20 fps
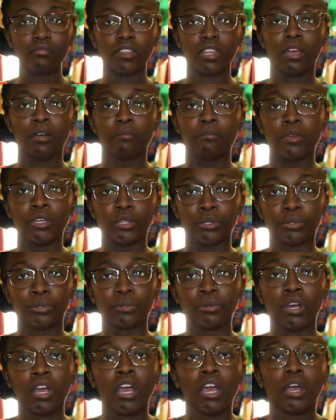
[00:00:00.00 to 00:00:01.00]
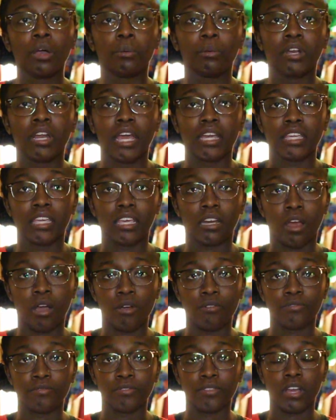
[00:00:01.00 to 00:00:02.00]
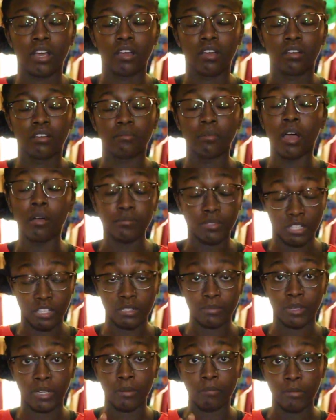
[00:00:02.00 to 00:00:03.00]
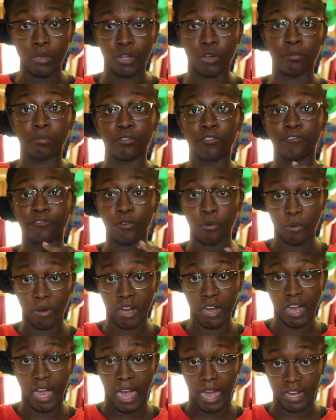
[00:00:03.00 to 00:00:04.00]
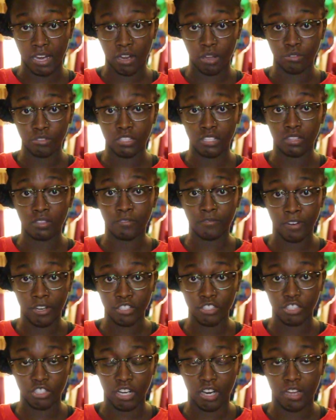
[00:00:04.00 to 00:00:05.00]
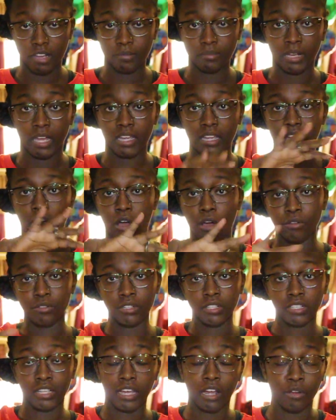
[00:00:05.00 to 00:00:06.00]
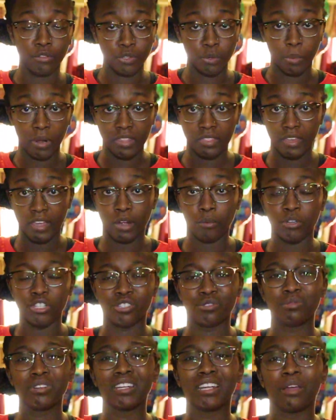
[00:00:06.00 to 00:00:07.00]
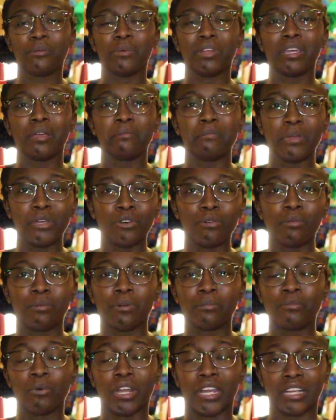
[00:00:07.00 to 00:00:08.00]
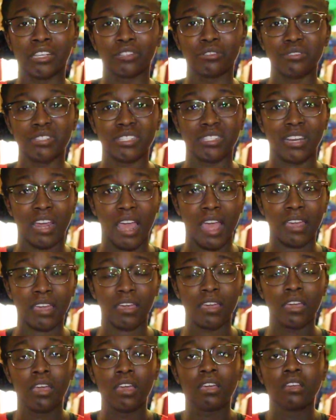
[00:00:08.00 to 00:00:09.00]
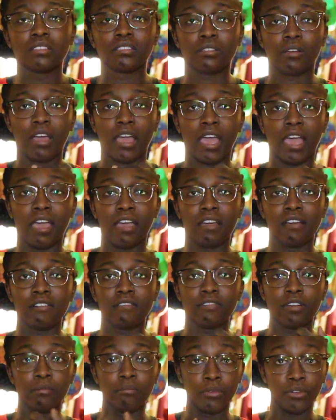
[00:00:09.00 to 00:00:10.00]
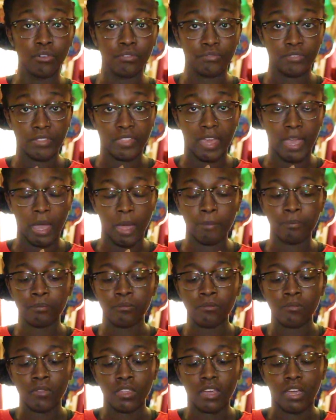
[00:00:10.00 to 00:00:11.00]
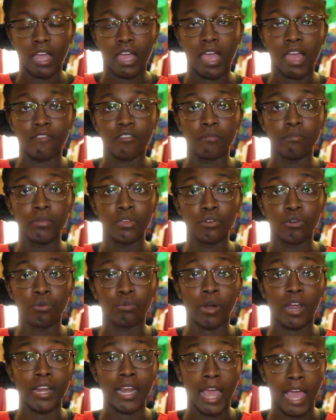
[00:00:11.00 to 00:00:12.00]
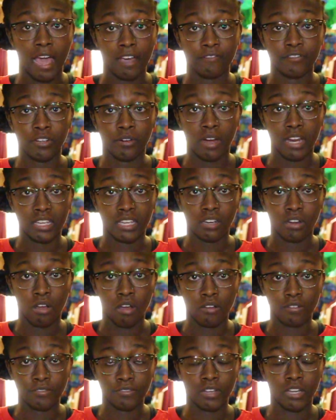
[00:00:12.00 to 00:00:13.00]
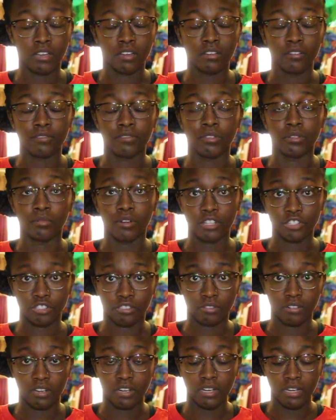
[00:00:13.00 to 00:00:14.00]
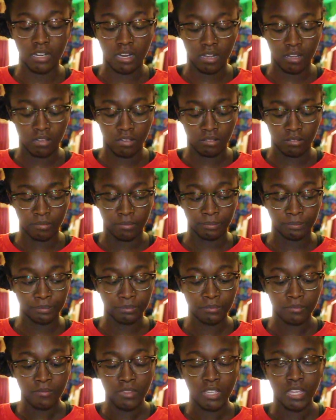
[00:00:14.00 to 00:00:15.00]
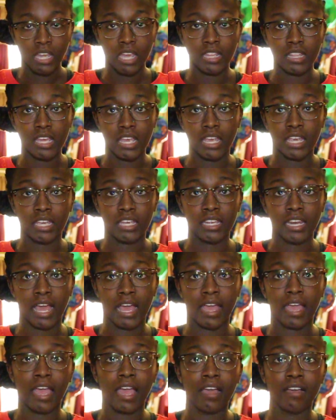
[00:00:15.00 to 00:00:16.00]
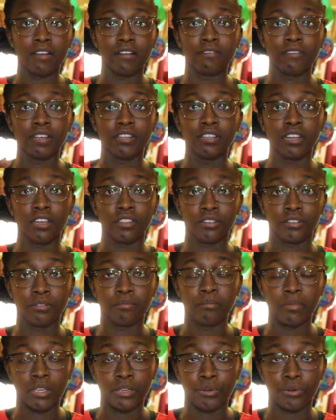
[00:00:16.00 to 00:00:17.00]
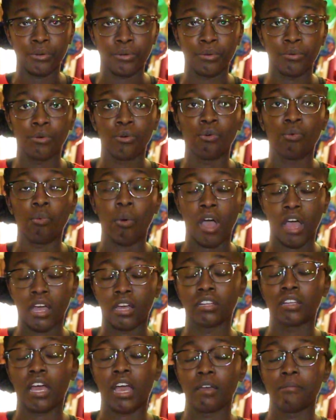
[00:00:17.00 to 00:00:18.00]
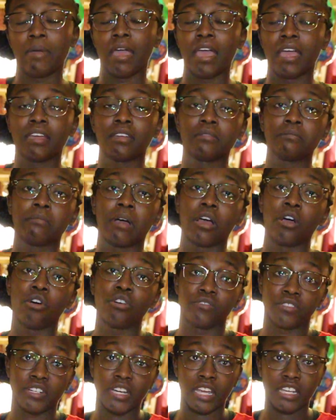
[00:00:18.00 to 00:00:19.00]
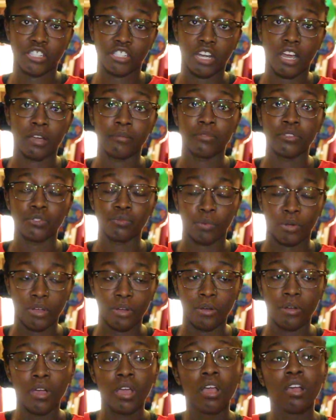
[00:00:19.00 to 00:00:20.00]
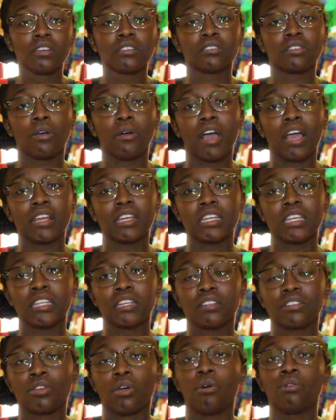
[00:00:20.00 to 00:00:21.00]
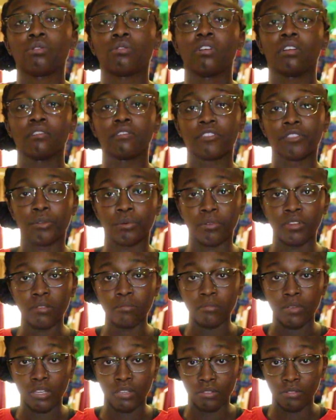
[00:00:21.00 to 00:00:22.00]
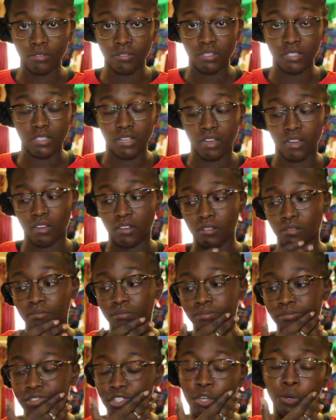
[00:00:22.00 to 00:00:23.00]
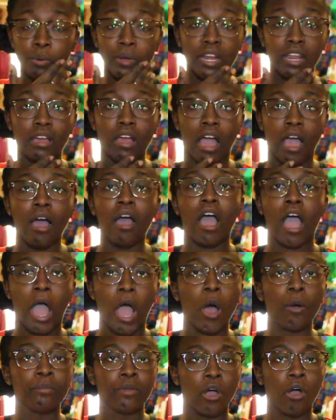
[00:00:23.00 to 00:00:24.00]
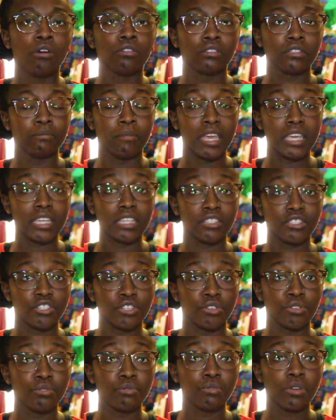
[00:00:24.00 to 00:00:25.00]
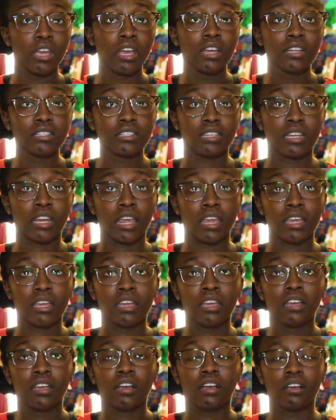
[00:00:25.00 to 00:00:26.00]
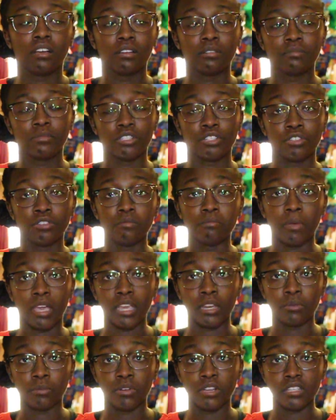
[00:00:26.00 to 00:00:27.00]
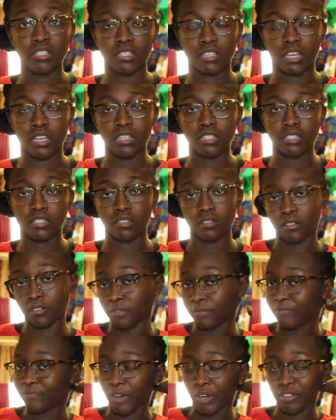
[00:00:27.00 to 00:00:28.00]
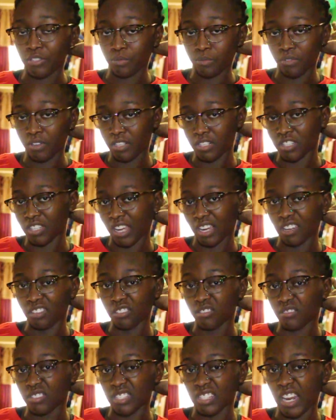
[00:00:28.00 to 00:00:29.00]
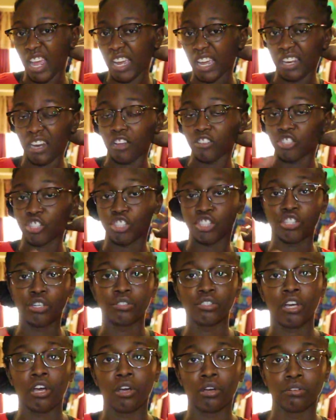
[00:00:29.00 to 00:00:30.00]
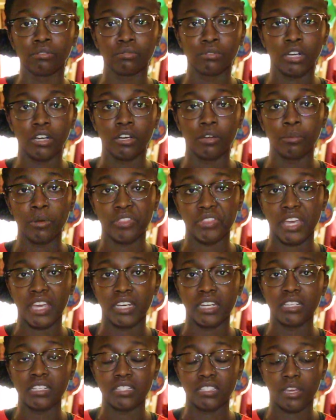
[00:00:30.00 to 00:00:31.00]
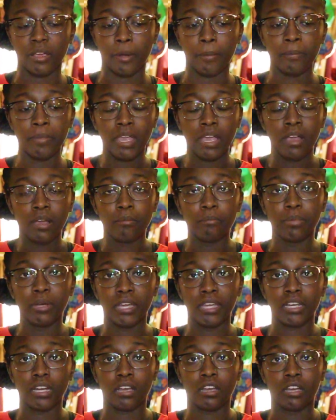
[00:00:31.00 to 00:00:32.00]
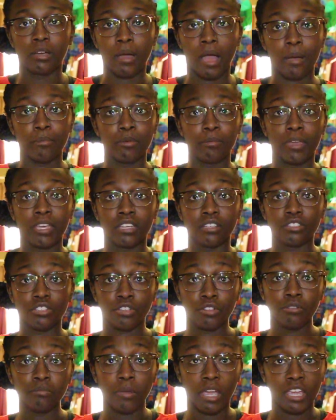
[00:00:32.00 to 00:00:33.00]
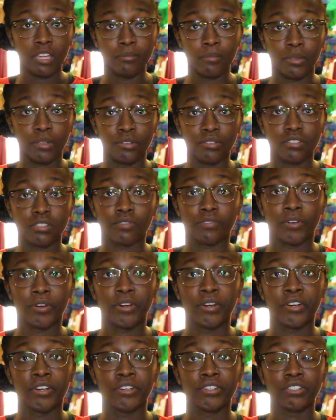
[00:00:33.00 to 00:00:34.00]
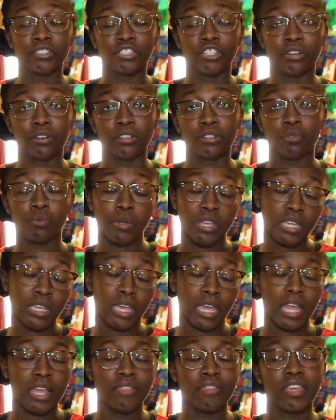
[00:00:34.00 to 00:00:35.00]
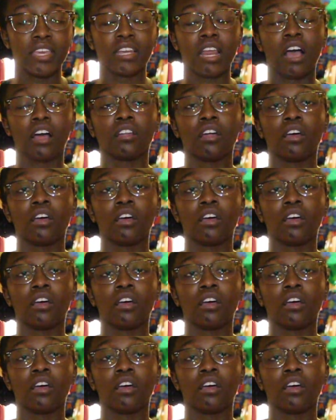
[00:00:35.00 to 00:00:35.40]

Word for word: a meal when I get off, um, um, excuse me, a meal before I go to the first job, like on the like on the way there, which is really not really a meal, more like a little snack. So I have a meal for that. I have a meal right after I get off of the restaurant, um, and then I have another meal while I'm at my overnight job as well. So I need a total of three meals. Um, two and a, I'll, I'll be only making two today, um, the two main ones, because the first one is like a little snack, and I'll just show y'all uh, what that is there. But uh, I'll be making two main meals for during the week, and then I'll